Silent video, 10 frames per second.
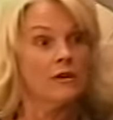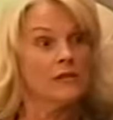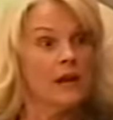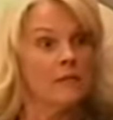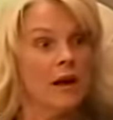
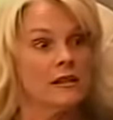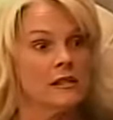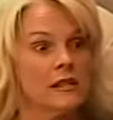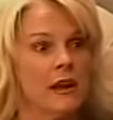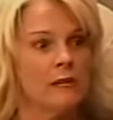goes out and buys
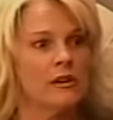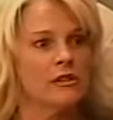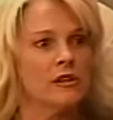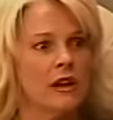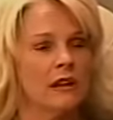a
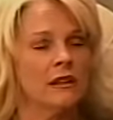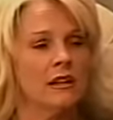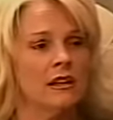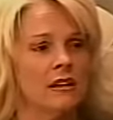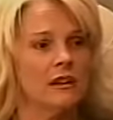sandwich,
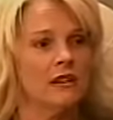Anthony?